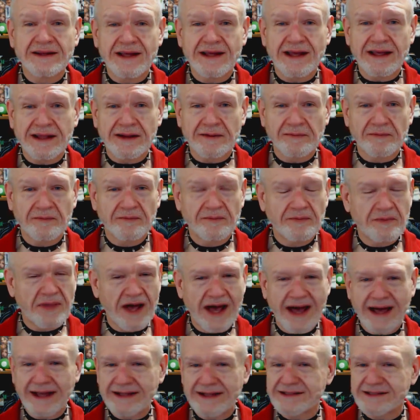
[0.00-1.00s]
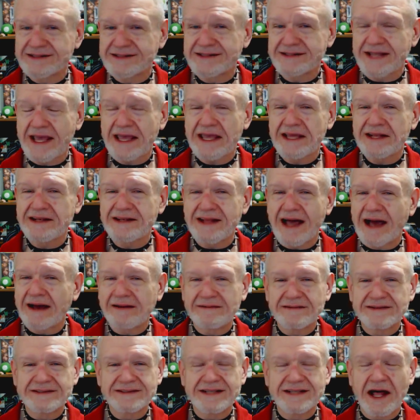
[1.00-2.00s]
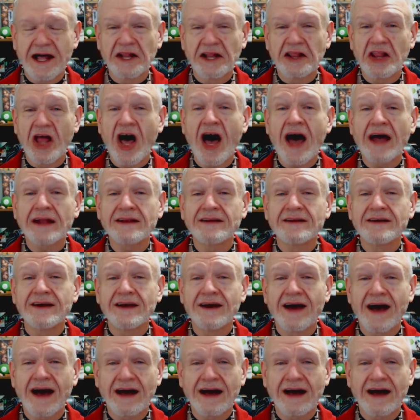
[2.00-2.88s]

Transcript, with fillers: And I say it I a lot.